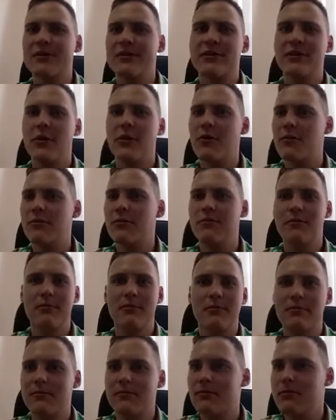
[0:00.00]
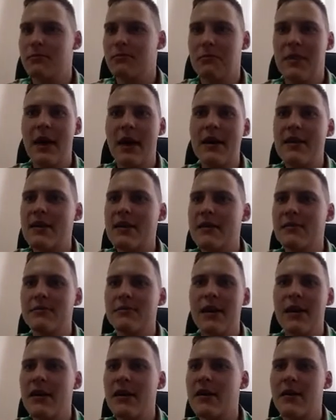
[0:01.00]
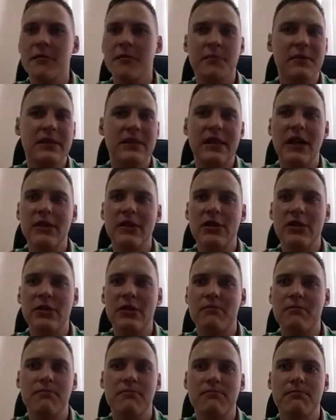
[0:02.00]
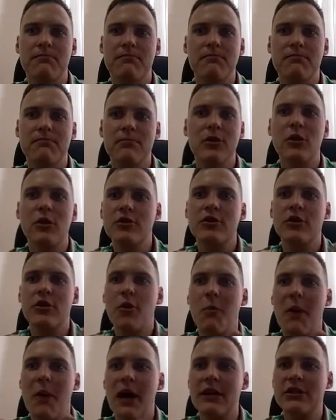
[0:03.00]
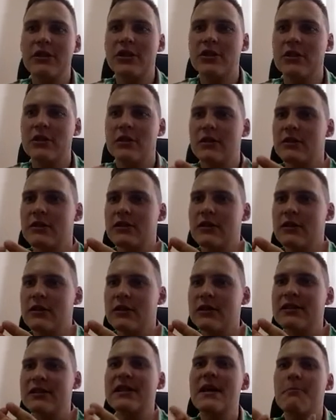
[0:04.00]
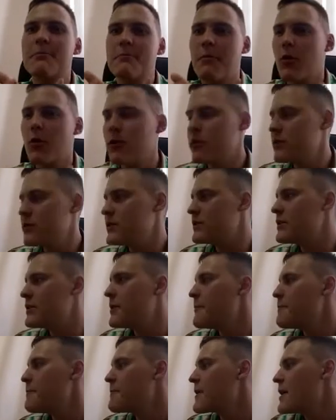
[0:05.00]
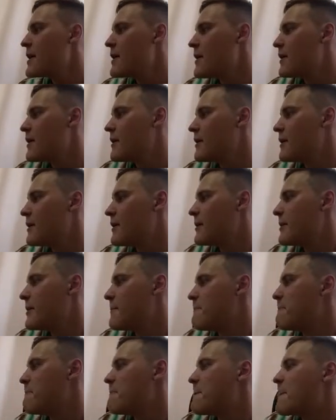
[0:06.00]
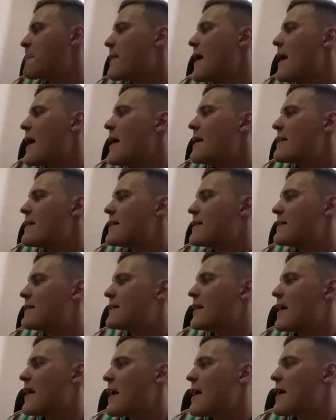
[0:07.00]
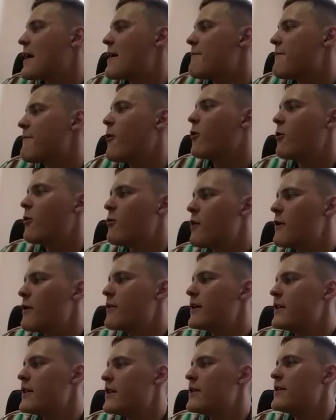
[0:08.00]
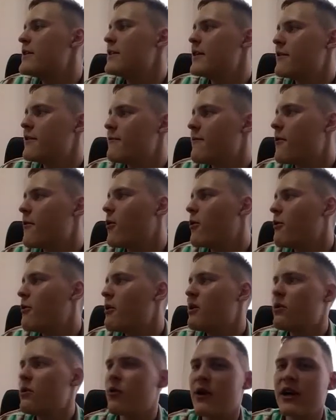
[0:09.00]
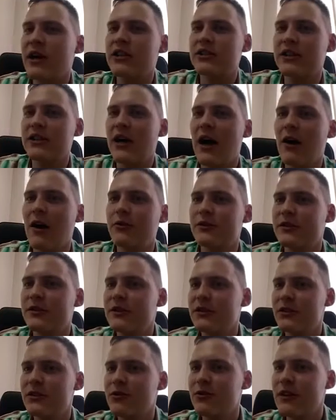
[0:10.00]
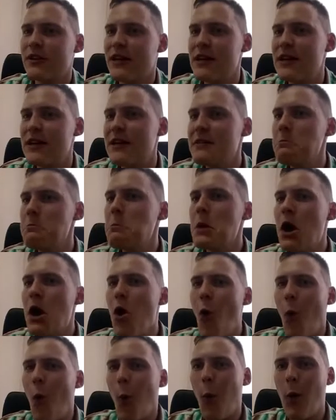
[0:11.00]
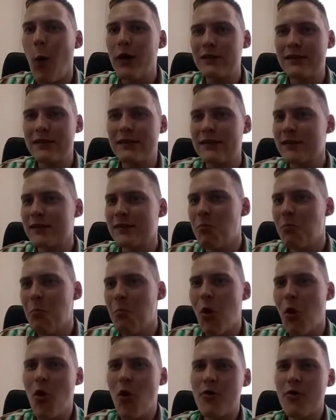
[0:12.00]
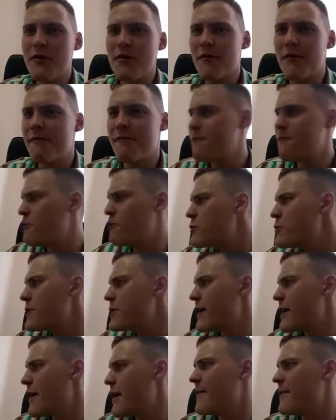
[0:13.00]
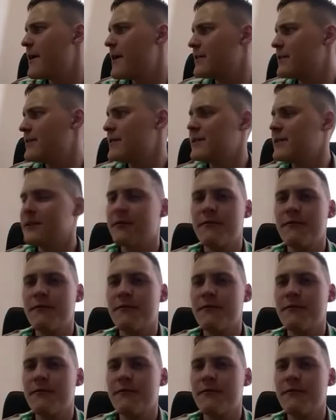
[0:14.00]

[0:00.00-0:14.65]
So nothing there such, not so much same points. And a follower, an Indian follower, Russian house in New Delhi wants more food events,